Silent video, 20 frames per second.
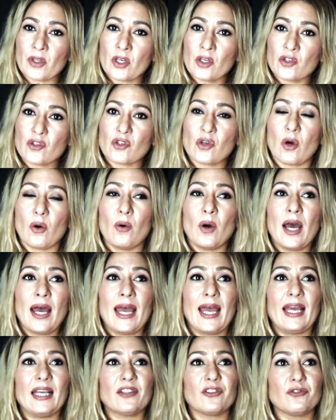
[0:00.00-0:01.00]
So
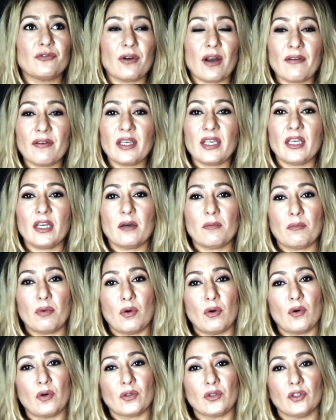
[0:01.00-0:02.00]
it's very
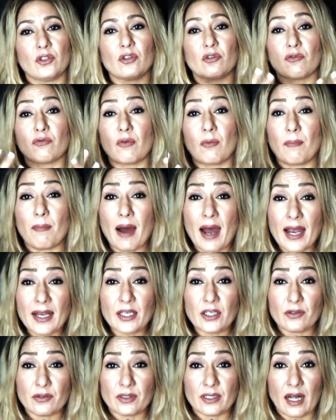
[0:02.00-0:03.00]
important to
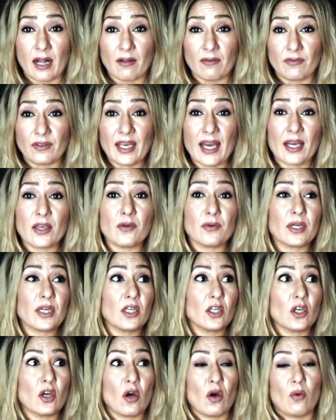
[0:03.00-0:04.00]
remind yourself, yeah, you
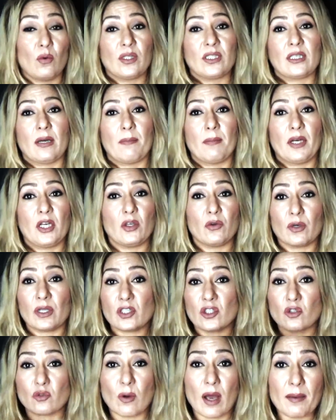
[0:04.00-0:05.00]
can go with somebody, you can
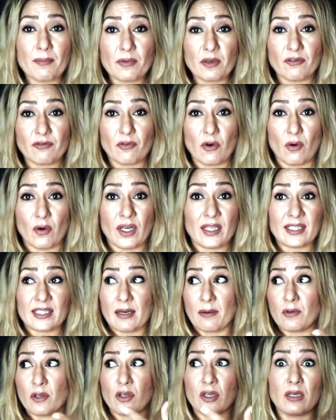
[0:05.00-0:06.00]
swipe your phone and
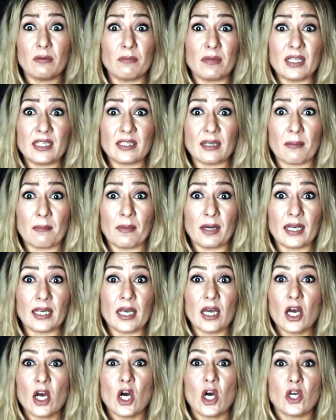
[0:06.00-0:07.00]
so you can meet somebody,
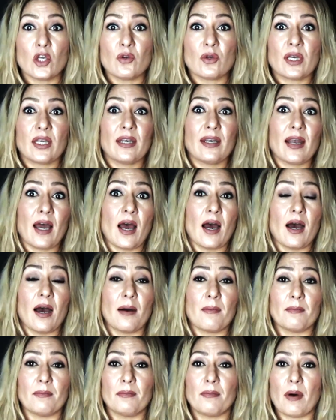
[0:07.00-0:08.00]
you can
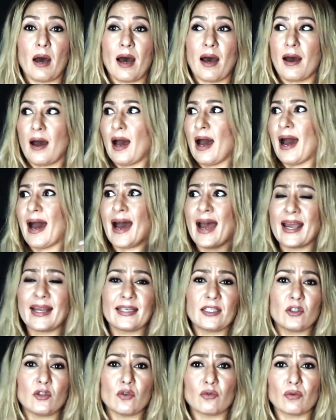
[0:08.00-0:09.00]
um,
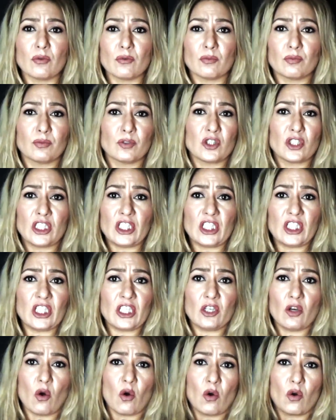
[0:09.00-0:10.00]
hide your
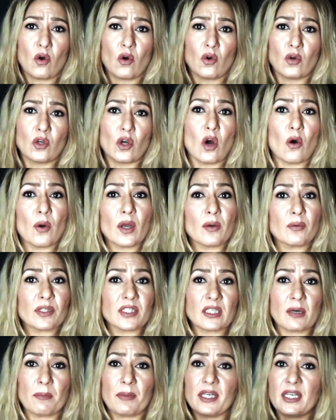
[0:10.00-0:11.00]
cheating or, or going with
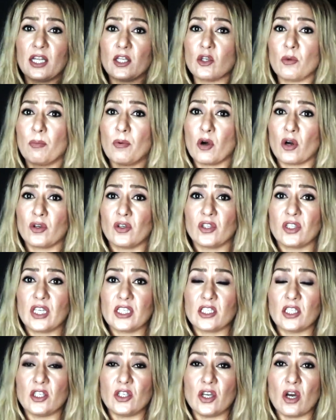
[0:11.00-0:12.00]
somebody that your partner
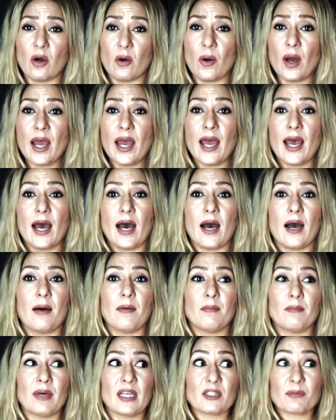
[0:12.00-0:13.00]
doesn't know.
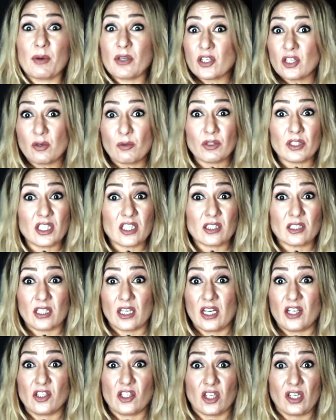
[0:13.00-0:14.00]
Um, especially with this
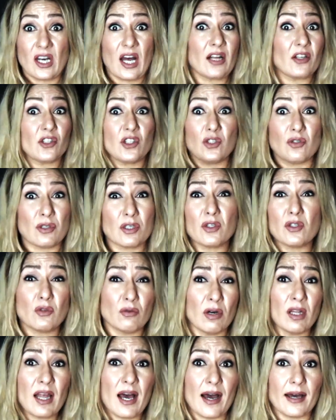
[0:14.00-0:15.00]
today's technology, you can do
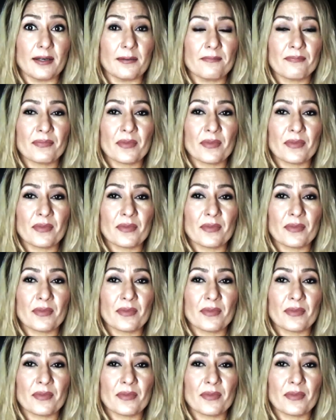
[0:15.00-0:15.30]
a lot.